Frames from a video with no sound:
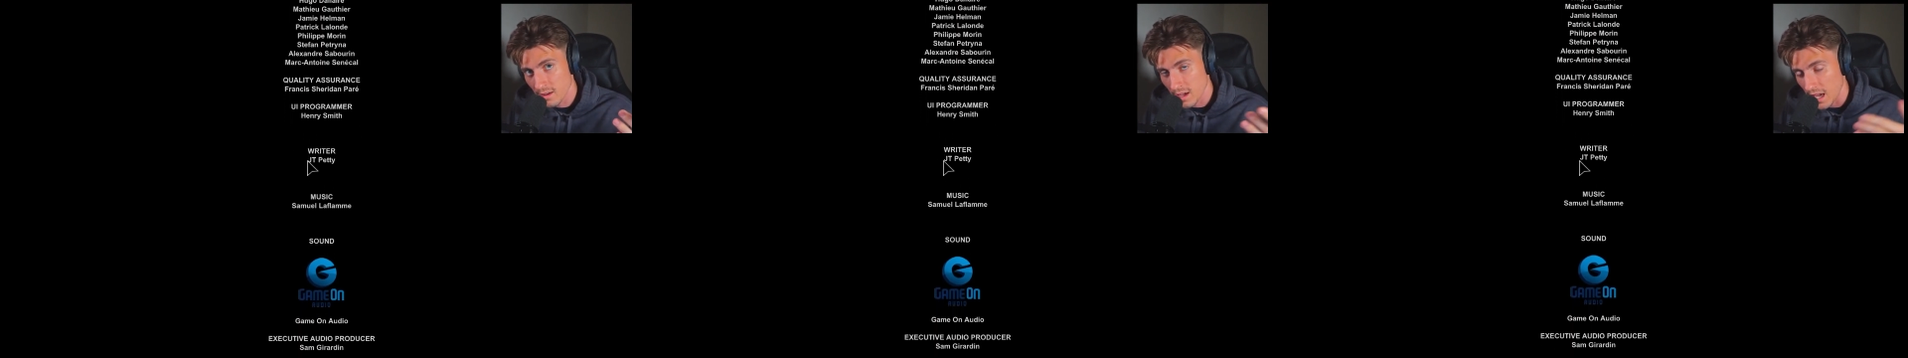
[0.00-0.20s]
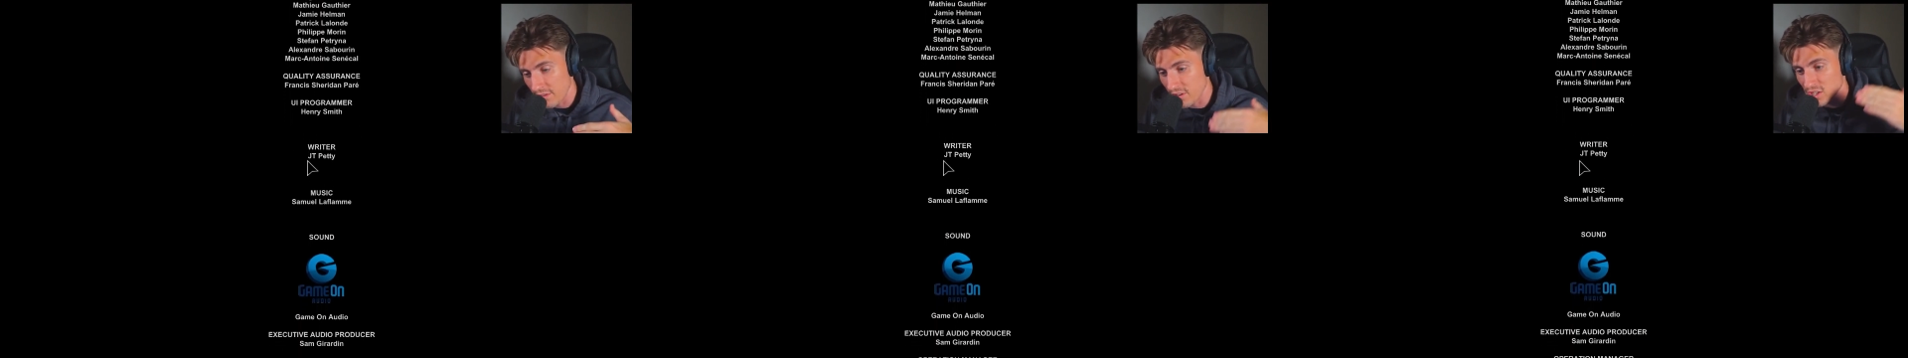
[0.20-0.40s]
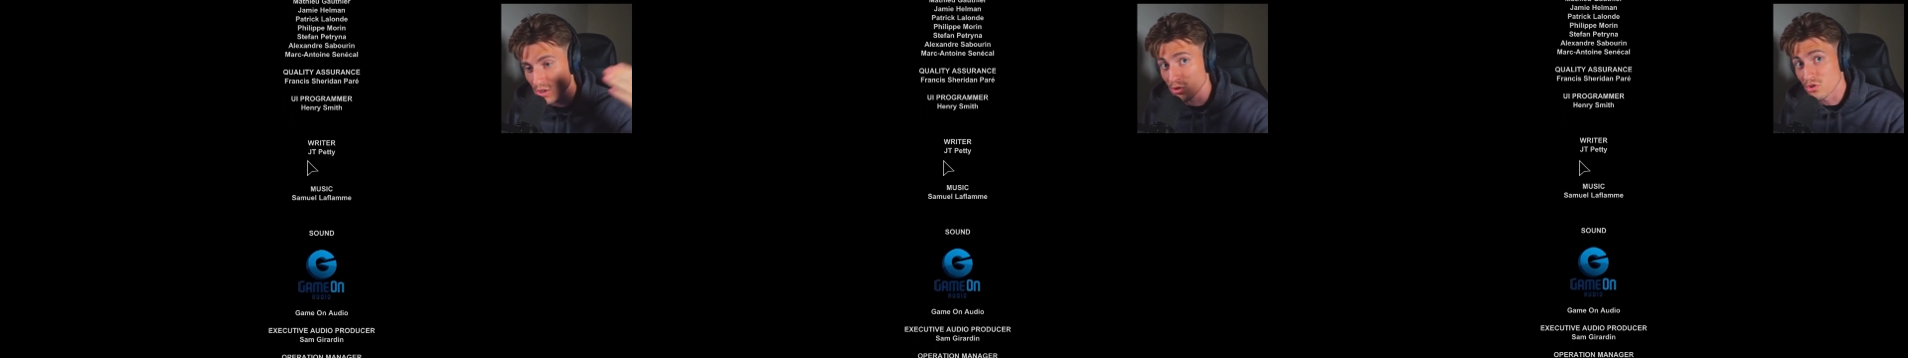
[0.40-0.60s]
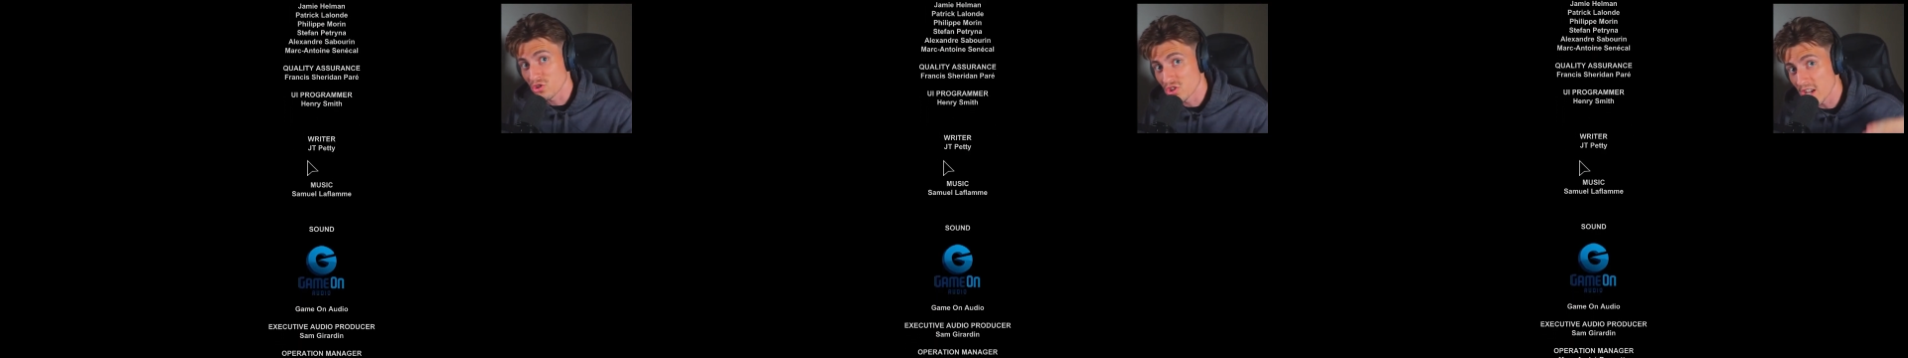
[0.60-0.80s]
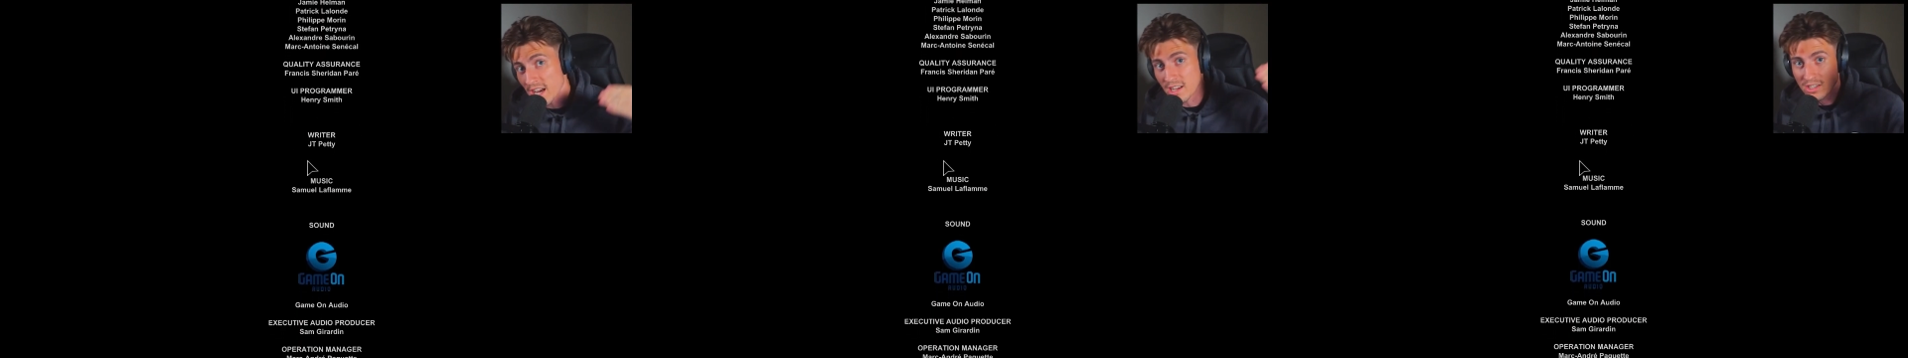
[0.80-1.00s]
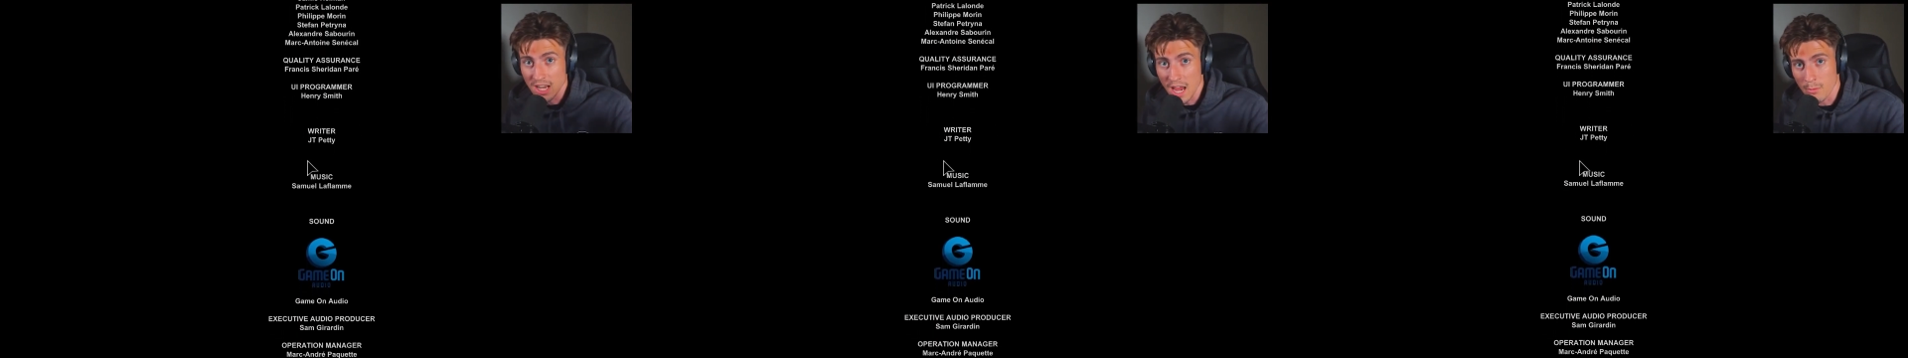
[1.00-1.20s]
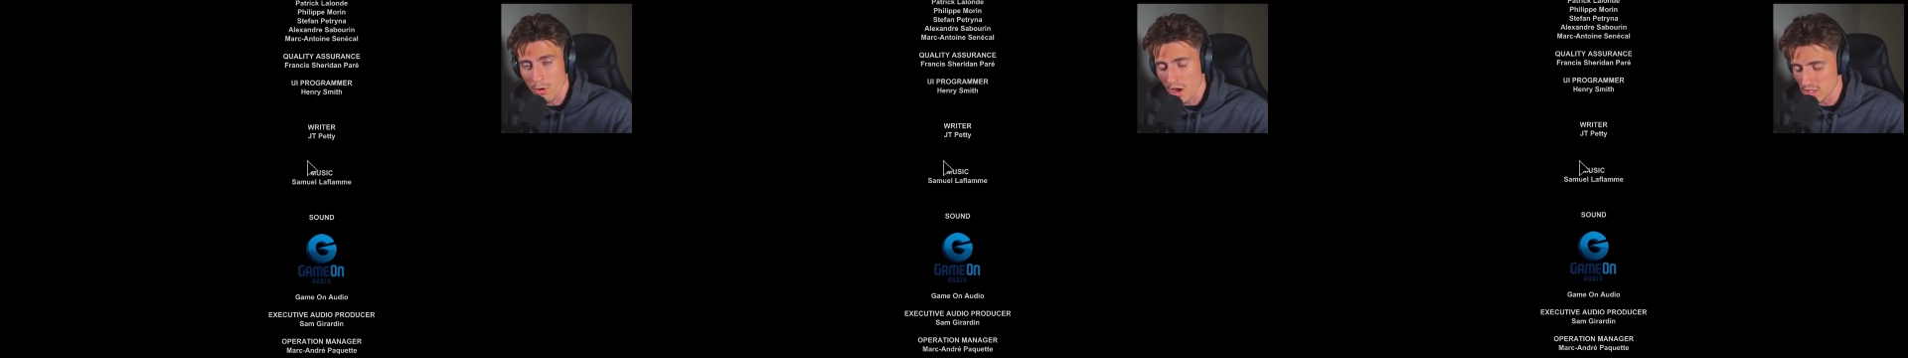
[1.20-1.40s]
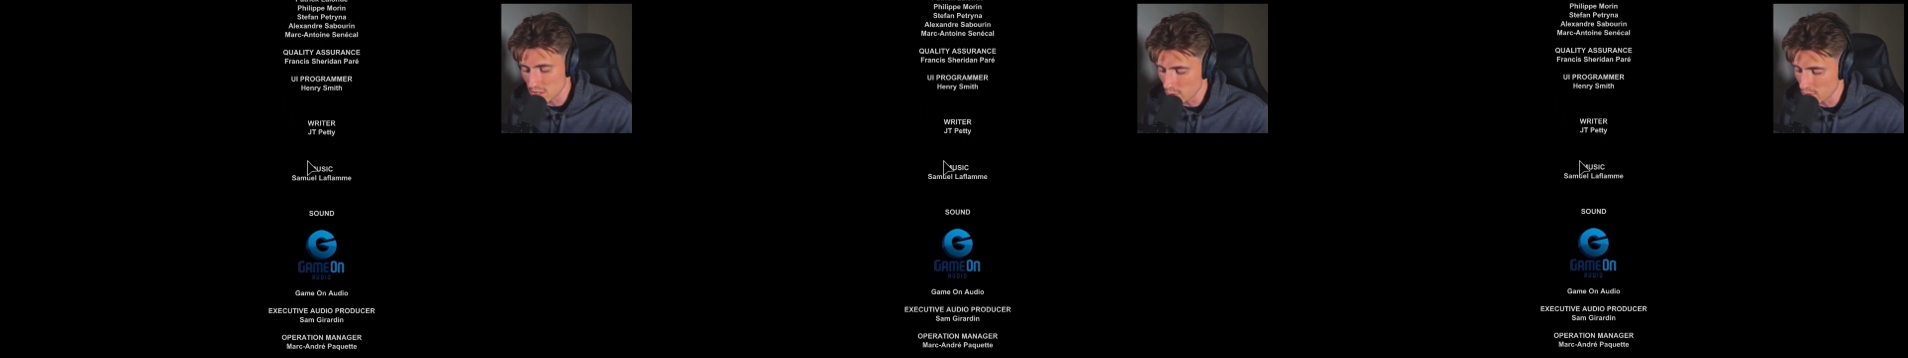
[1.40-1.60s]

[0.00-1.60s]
If this was your second time watching